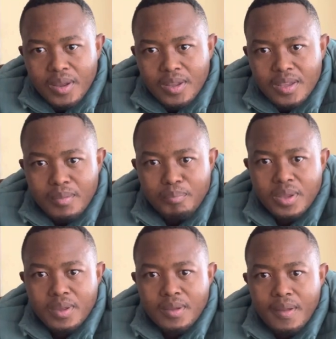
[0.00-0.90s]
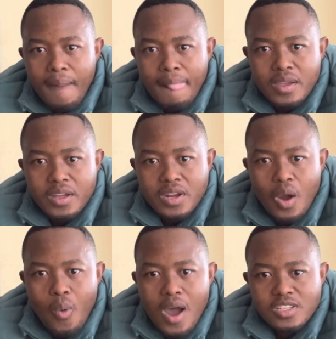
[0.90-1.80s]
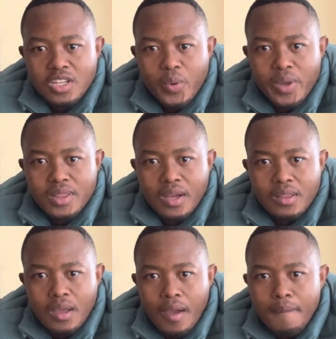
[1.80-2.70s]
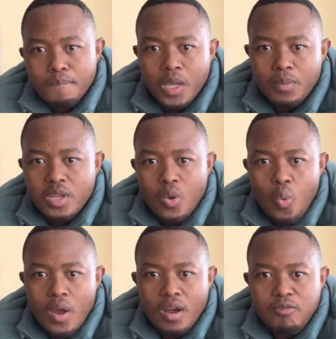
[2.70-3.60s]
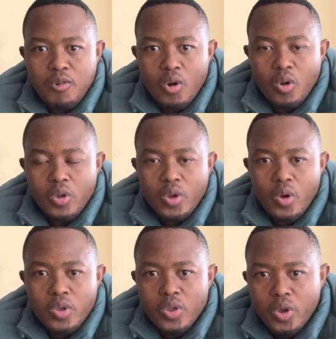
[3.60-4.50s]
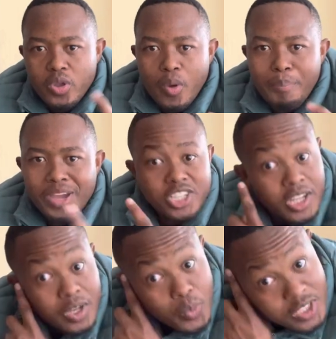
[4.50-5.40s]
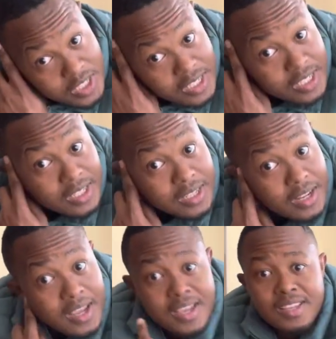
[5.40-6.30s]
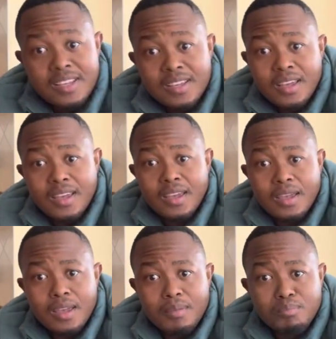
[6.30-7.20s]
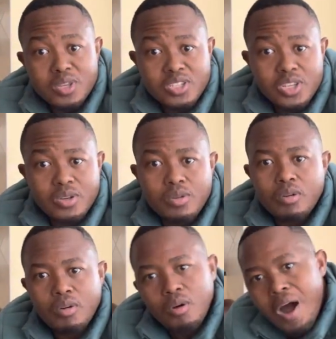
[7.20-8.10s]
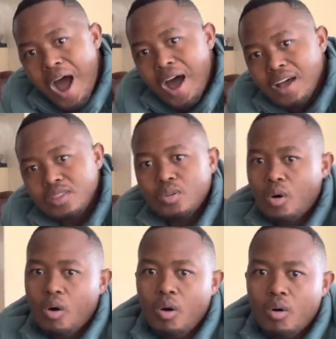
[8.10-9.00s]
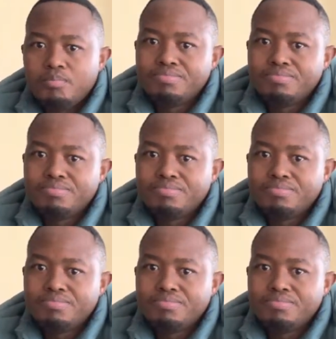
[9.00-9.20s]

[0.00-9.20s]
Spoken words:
can be career wise, in a way that maybe you want to follow your passion, which is in music or art or